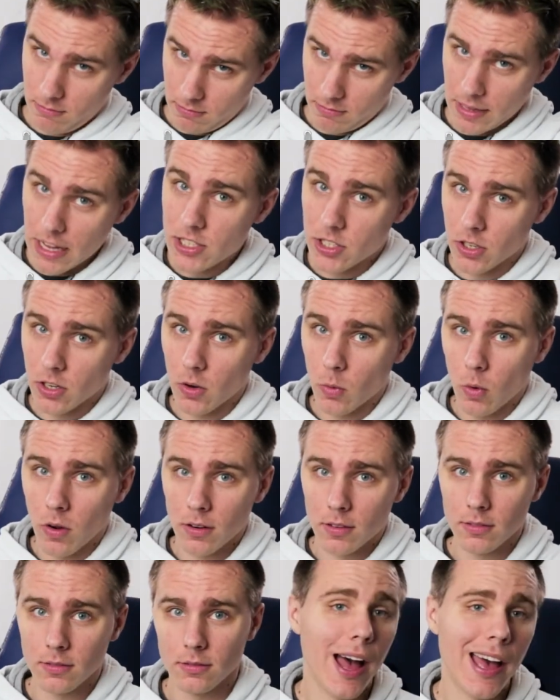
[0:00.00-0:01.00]
That's a good
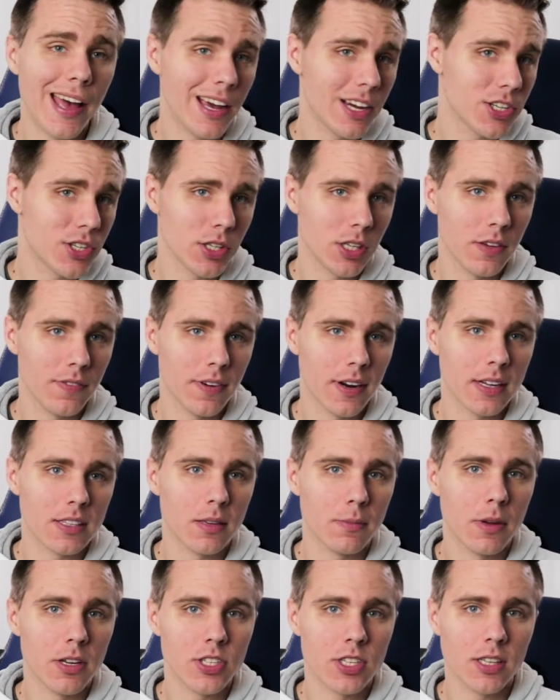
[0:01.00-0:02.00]
one. I actually forgot to
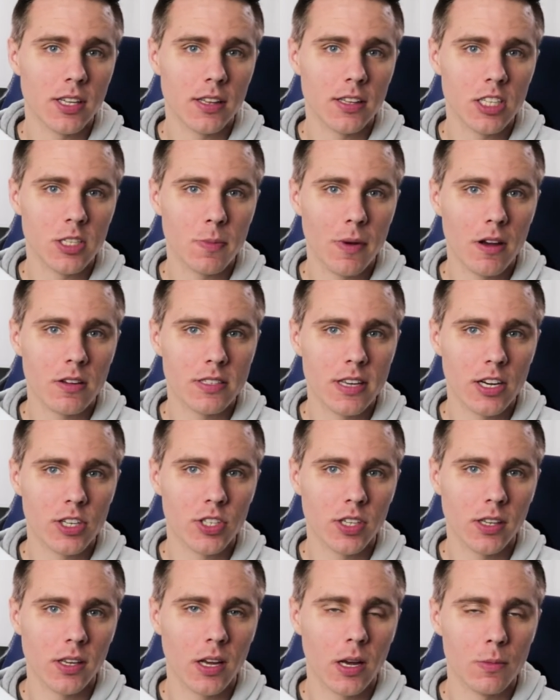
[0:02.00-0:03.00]
mention that this mouse
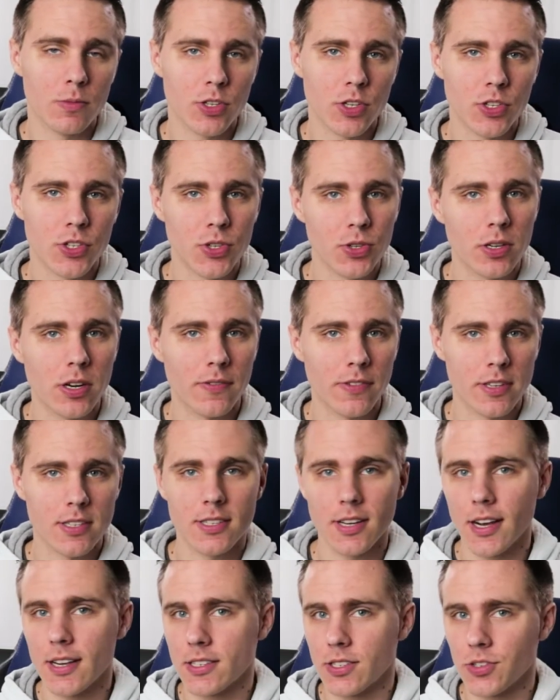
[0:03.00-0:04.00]
actually comes in 2 different
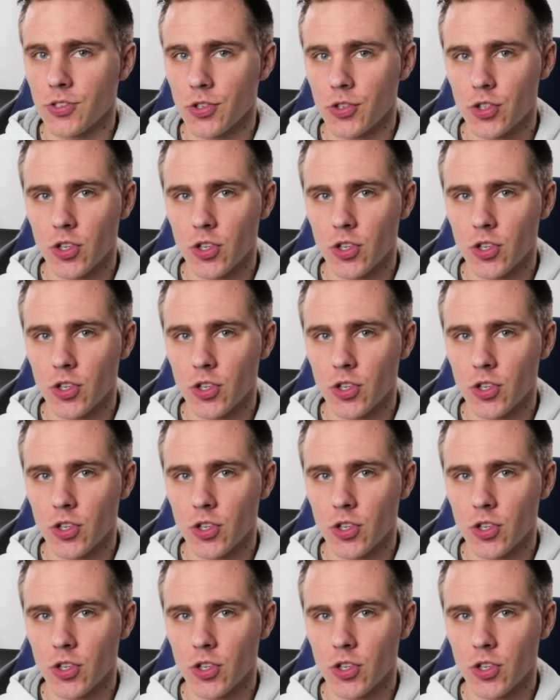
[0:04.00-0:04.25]
sizes.